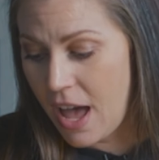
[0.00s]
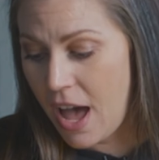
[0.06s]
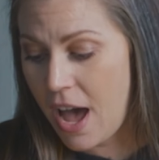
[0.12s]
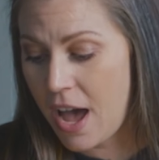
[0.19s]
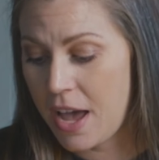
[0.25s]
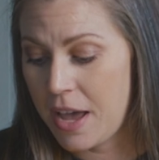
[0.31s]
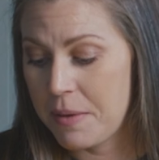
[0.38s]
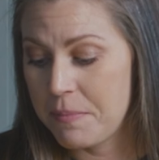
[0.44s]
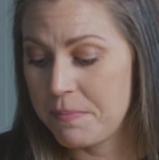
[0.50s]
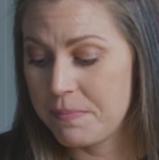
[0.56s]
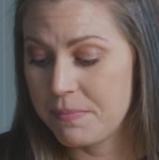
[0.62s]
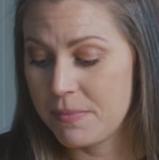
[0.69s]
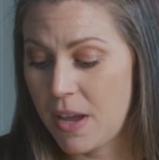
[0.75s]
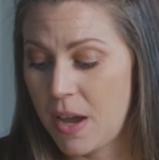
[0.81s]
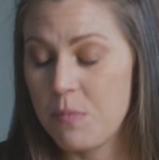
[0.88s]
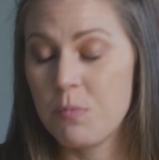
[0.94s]

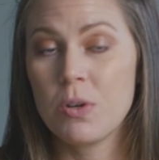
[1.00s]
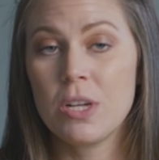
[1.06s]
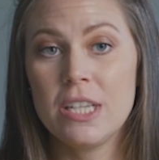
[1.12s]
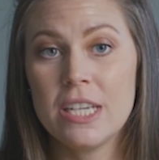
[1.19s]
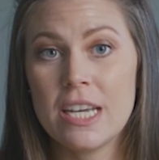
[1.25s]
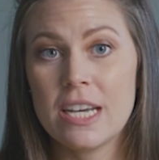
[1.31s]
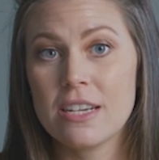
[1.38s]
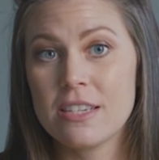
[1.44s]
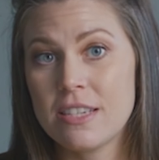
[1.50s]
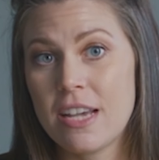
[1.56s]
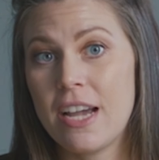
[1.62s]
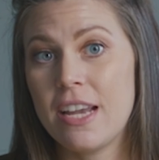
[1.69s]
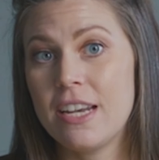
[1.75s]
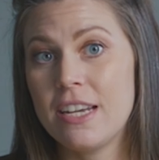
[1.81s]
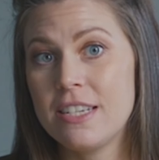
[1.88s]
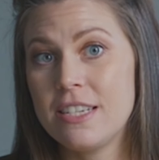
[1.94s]
I'm really
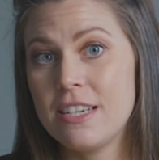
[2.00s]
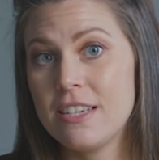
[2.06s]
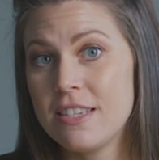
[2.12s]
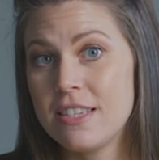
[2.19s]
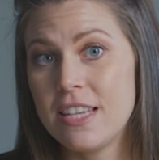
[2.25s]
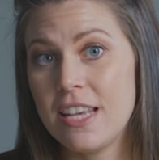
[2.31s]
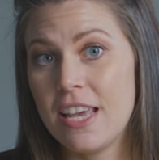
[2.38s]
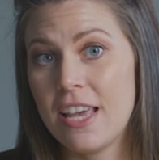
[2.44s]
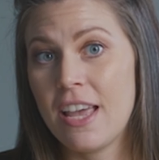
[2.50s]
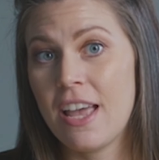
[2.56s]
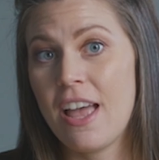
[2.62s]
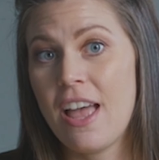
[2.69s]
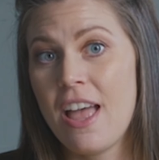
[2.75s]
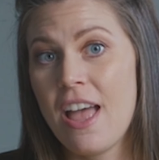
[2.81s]
excited to see